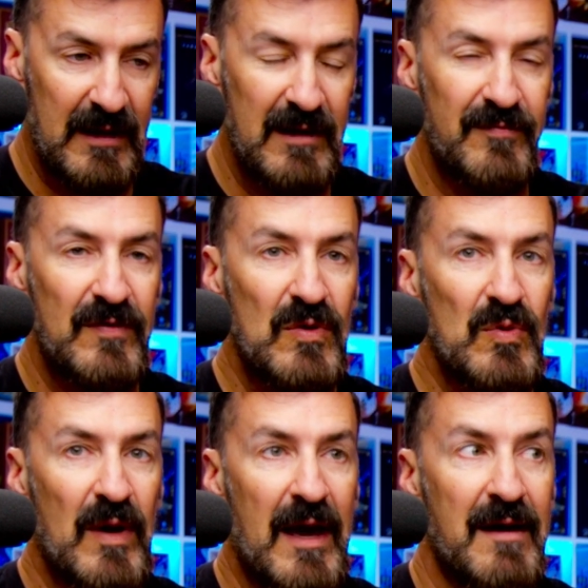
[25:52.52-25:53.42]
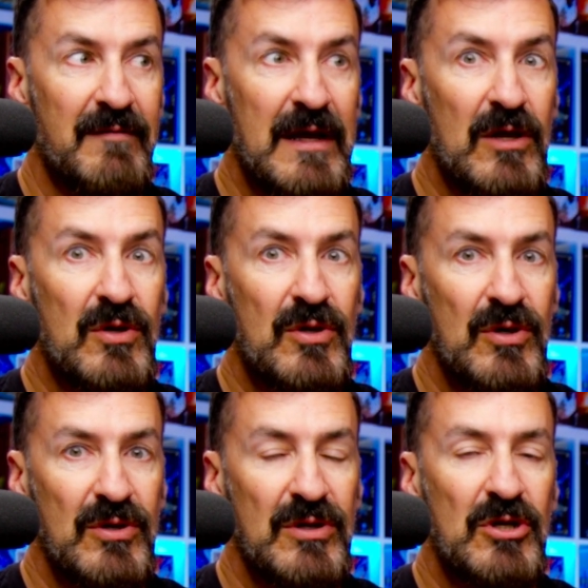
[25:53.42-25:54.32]
If you have a
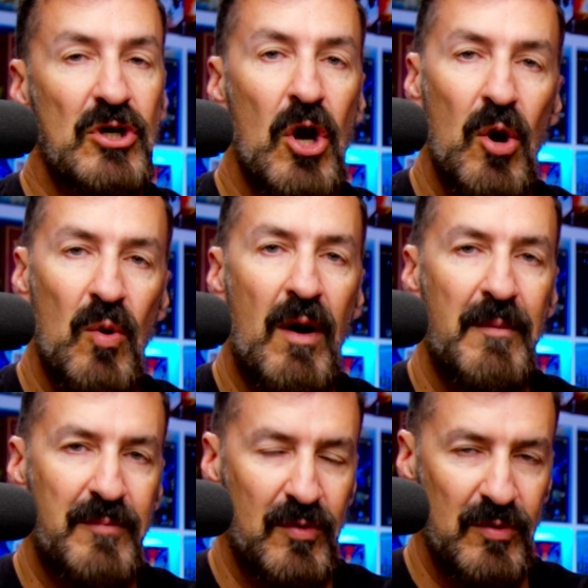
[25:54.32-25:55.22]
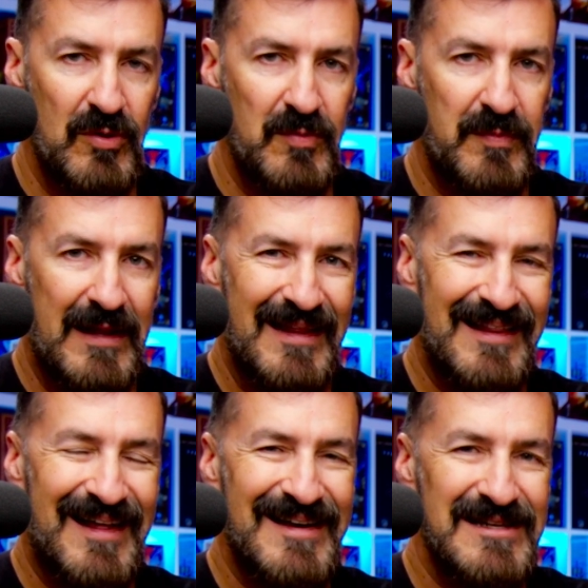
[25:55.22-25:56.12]
good co-op group that
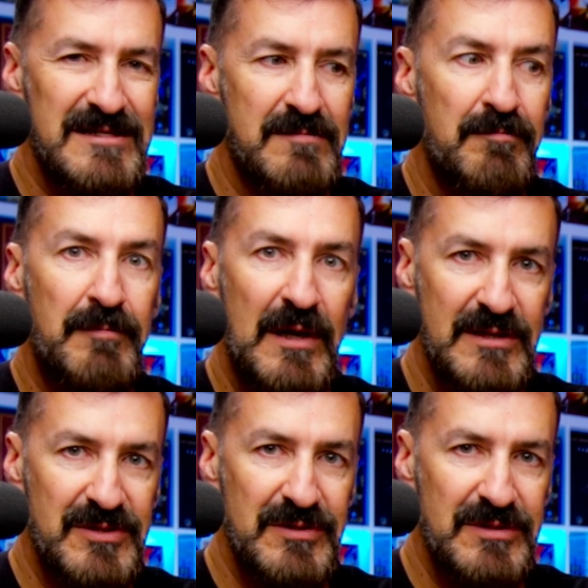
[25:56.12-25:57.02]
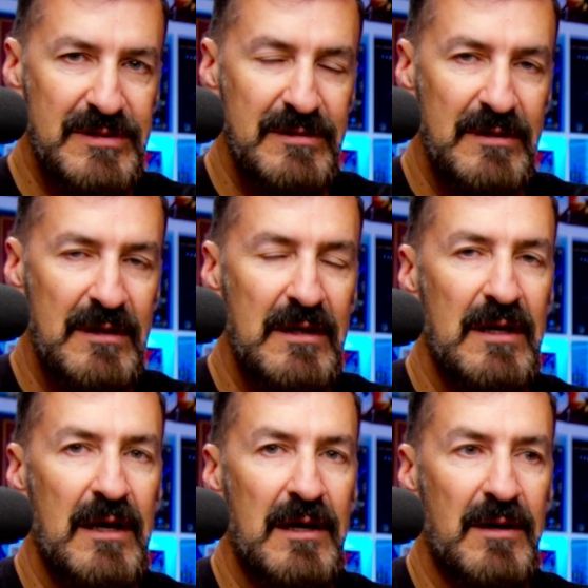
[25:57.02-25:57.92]
likes puzzles
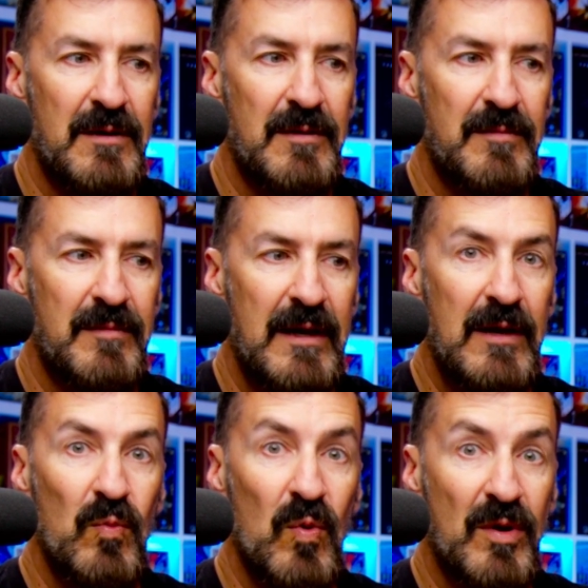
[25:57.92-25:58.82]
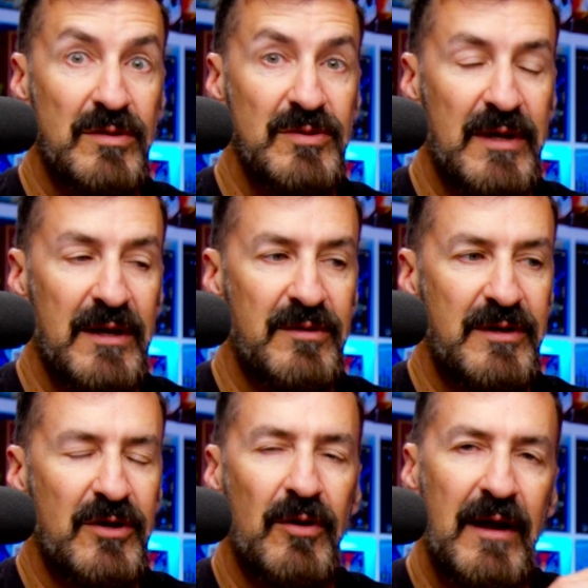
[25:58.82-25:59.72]
and work together,
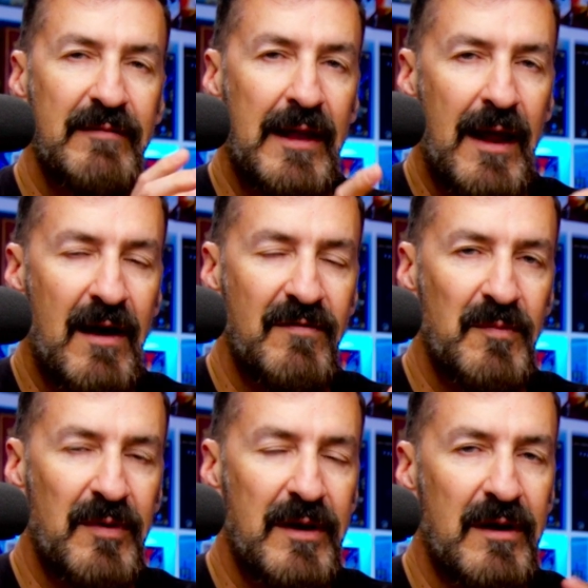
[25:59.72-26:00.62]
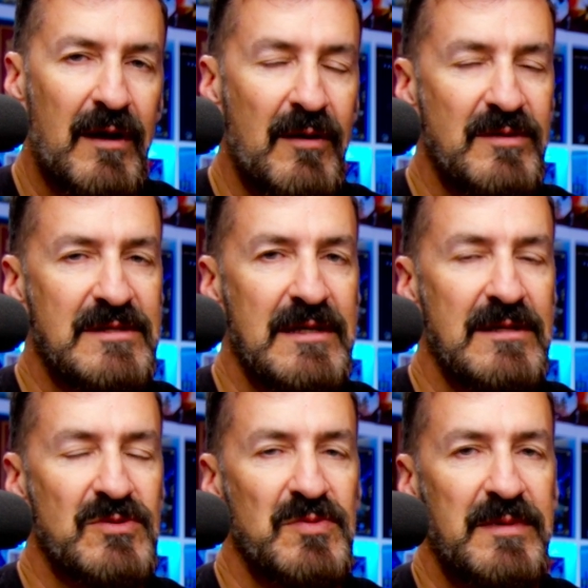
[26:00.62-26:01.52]
and you don't have that alpha player, I would say
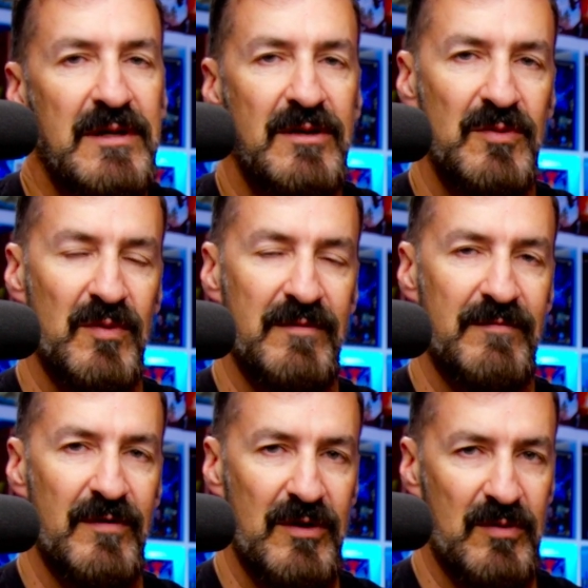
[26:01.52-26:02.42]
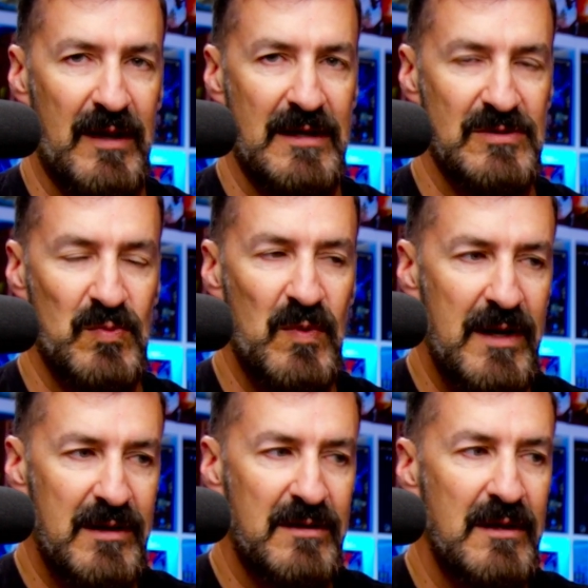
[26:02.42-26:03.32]
this would be a good one for you as
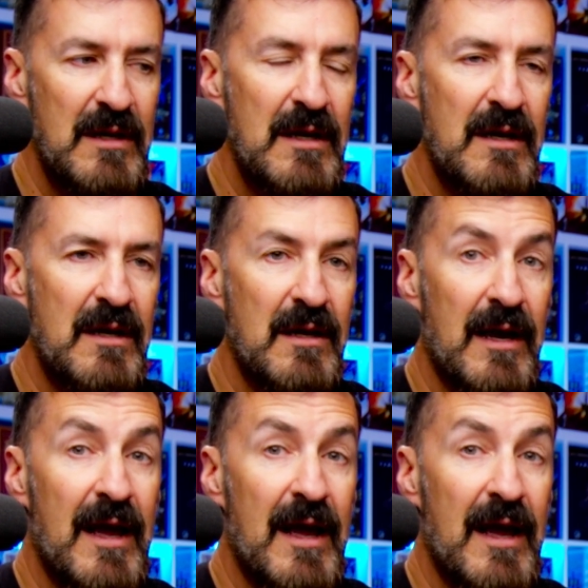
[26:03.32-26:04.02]
well. I